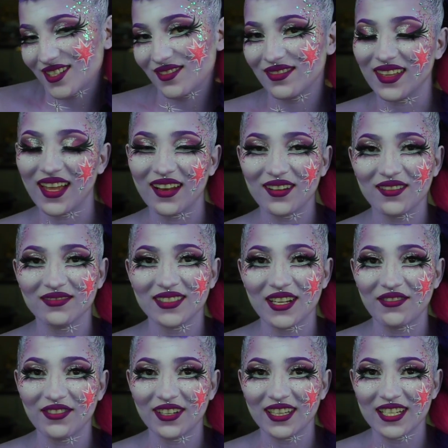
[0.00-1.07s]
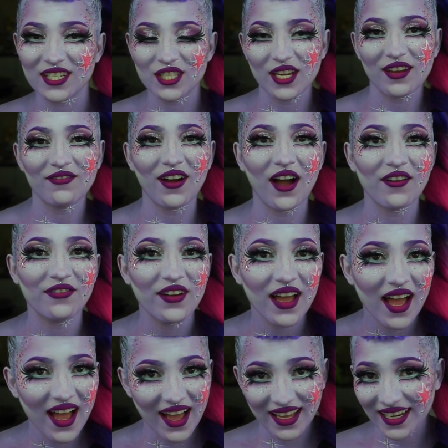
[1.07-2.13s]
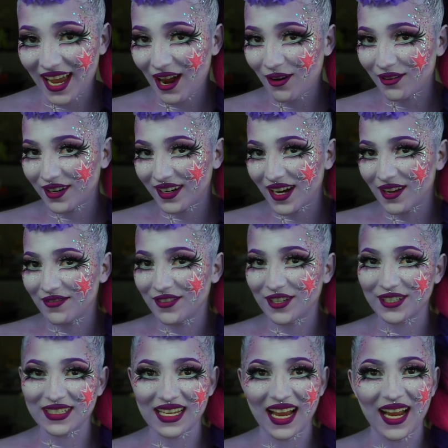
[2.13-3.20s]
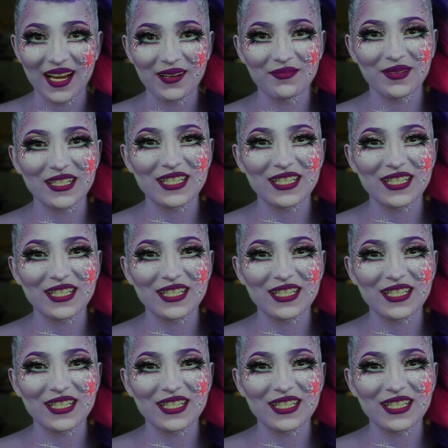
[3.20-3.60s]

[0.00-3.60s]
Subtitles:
So that'll definitely shave off an hour of your time.